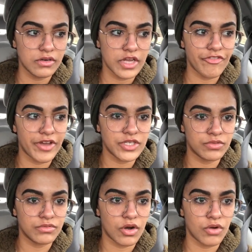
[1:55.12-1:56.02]
if I
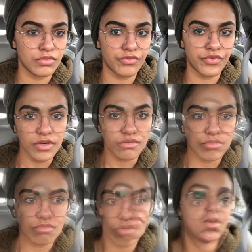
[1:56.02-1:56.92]
don't own fruit.
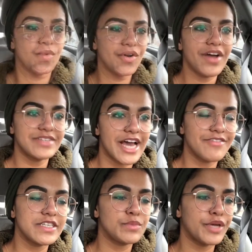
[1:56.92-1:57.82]
We don't have to
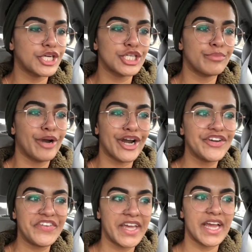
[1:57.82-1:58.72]
have these picture
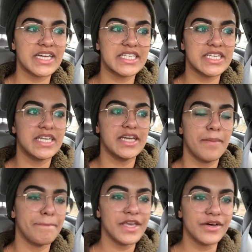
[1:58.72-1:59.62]
perfect
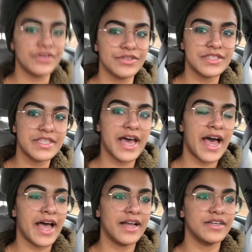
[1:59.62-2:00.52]
meals
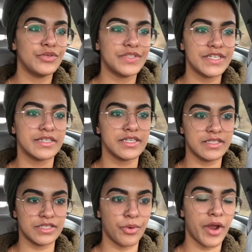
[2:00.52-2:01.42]
that you see on
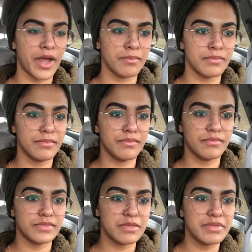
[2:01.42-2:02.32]
Instagram
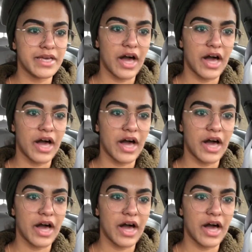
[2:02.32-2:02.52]
to be